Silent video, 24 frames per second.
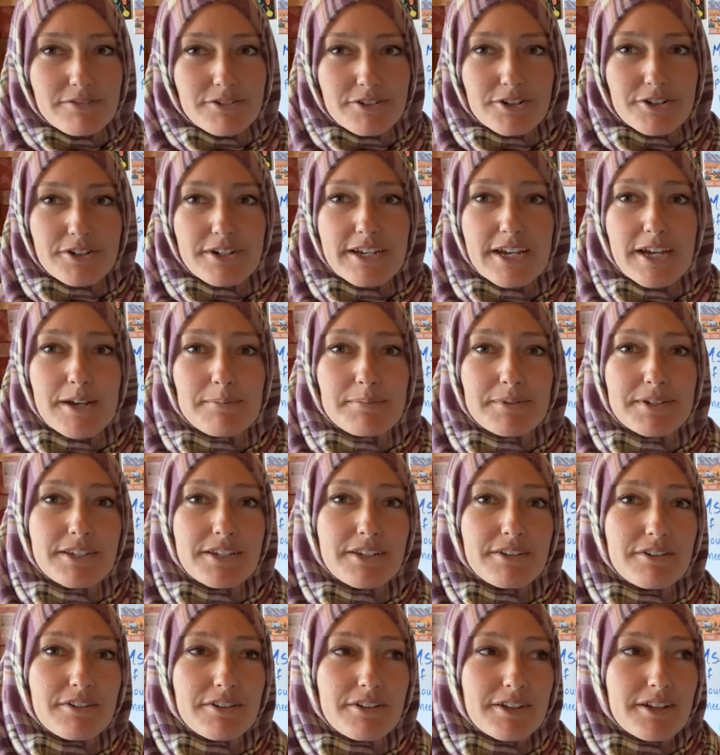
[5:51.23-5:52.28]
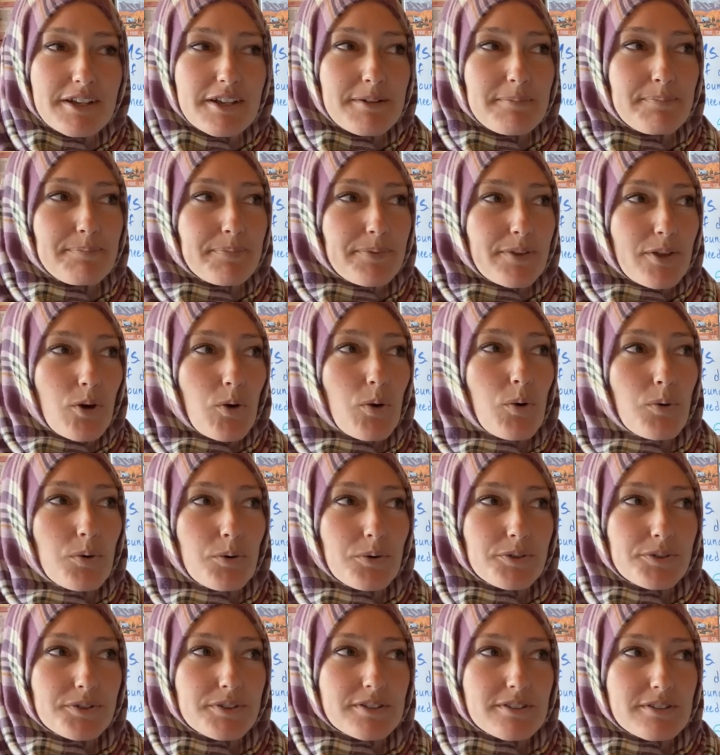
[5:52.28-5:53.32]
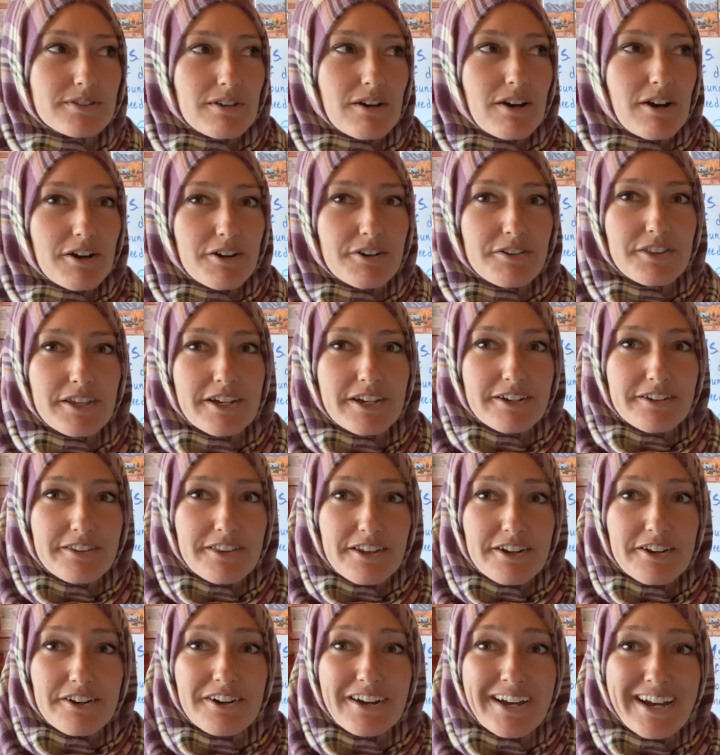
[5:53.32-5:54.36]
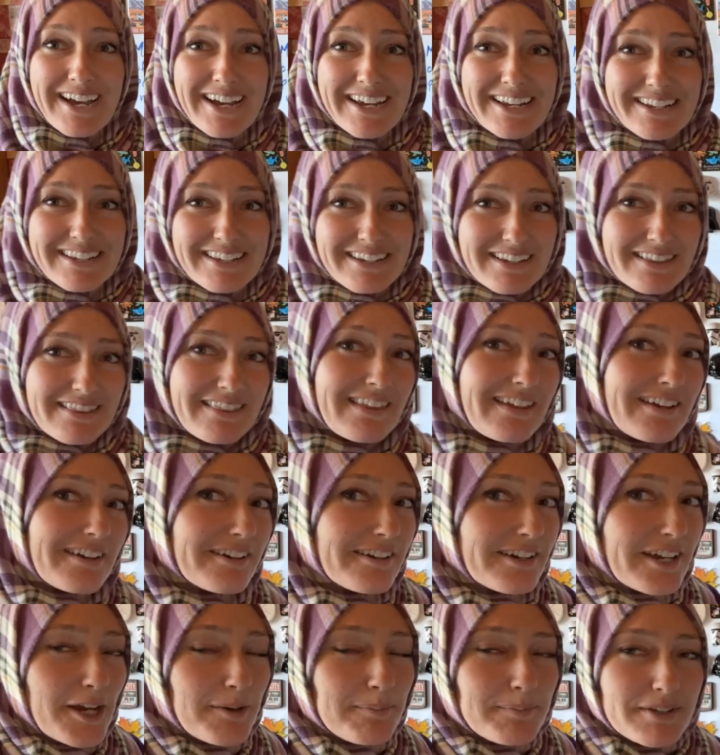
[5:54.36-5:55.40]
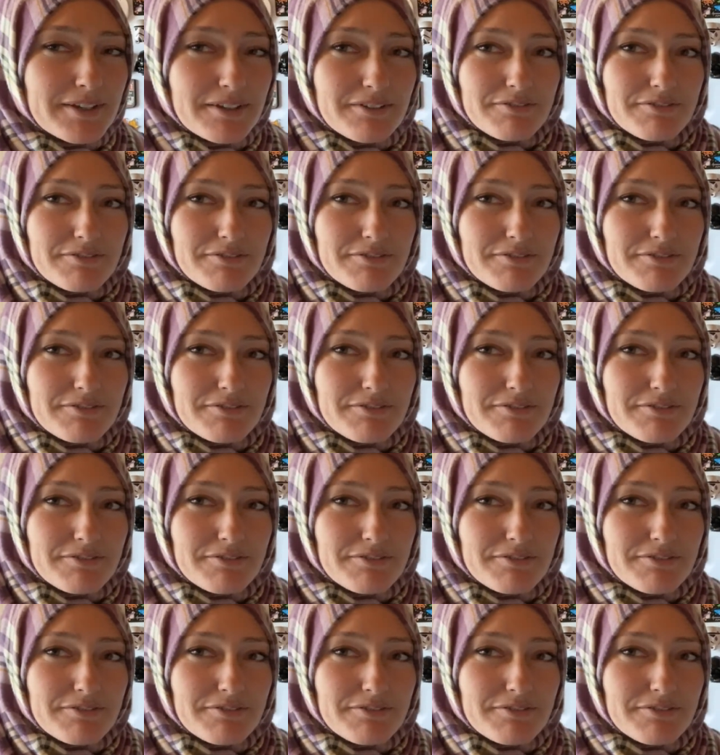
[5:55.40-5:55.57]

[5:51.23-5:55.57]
or how many holes are there that are hiding in there? How many